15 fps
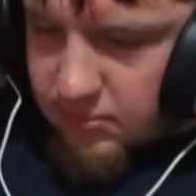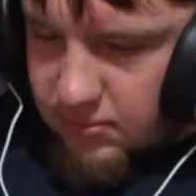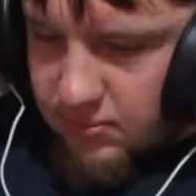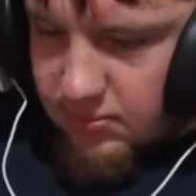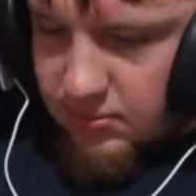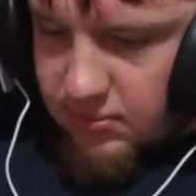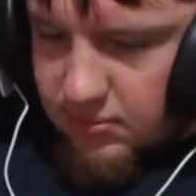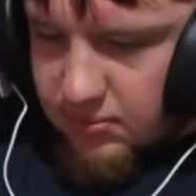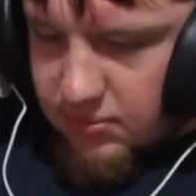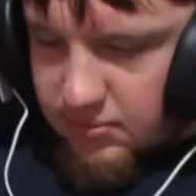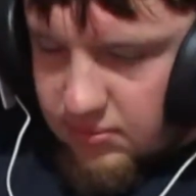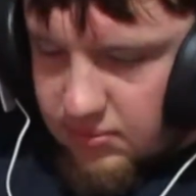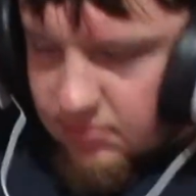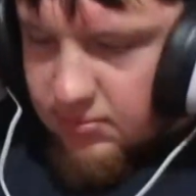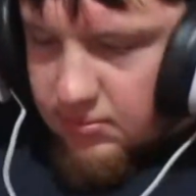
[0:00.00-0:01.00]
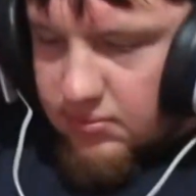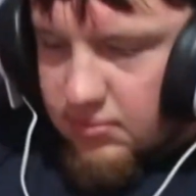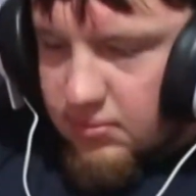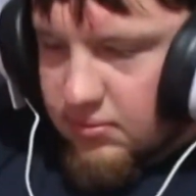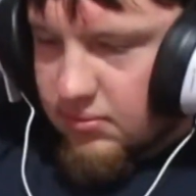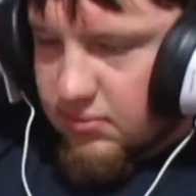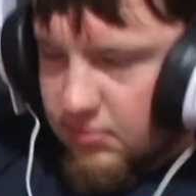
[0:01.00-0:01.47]

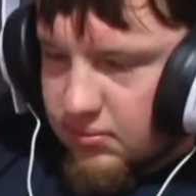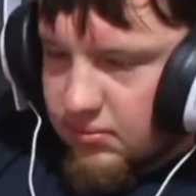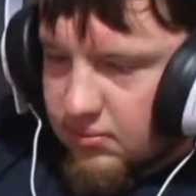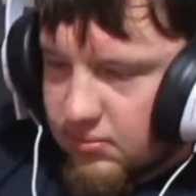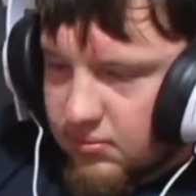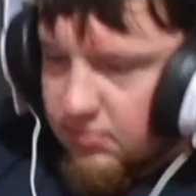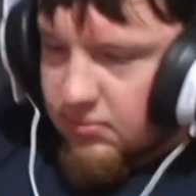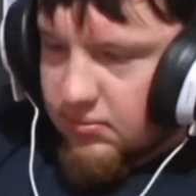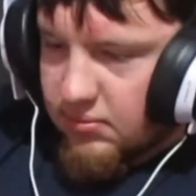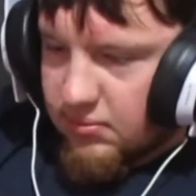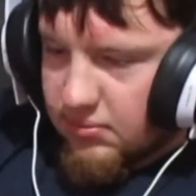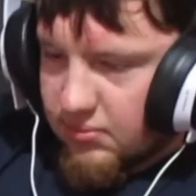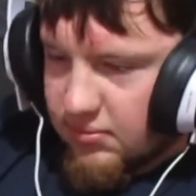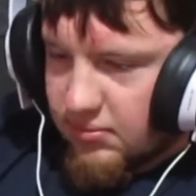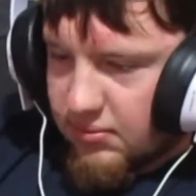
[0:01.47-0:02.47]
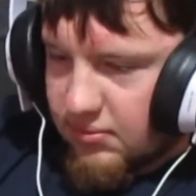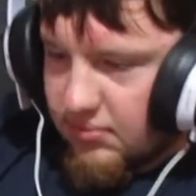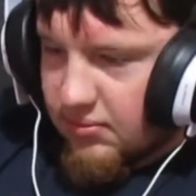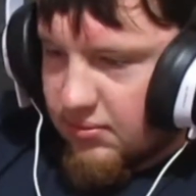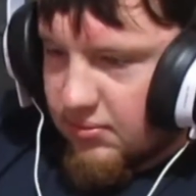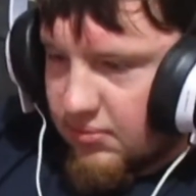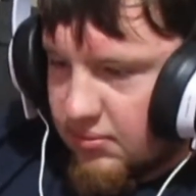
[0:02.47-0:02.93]

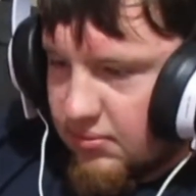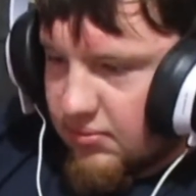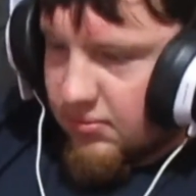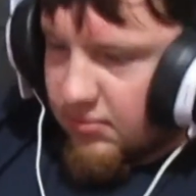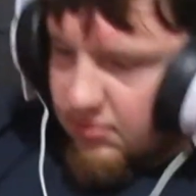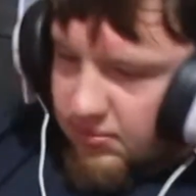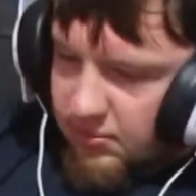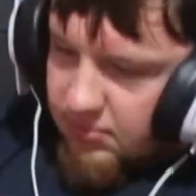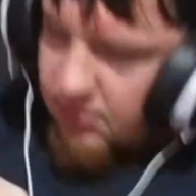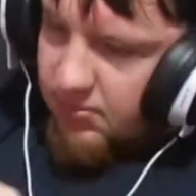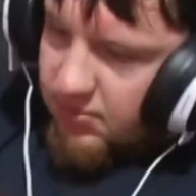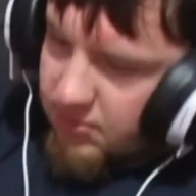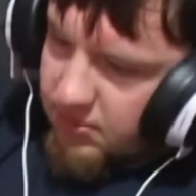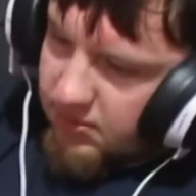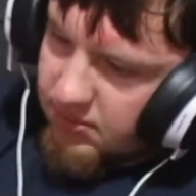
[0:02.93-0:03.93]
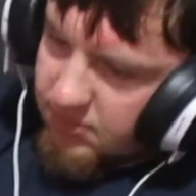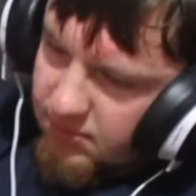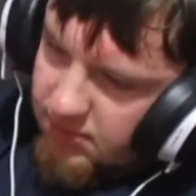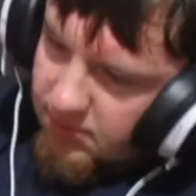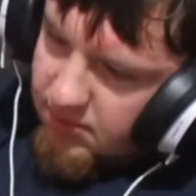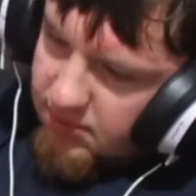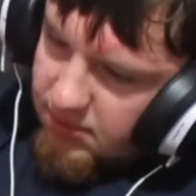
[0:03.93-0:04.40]

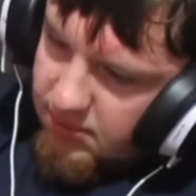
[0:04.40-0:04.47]
(silence)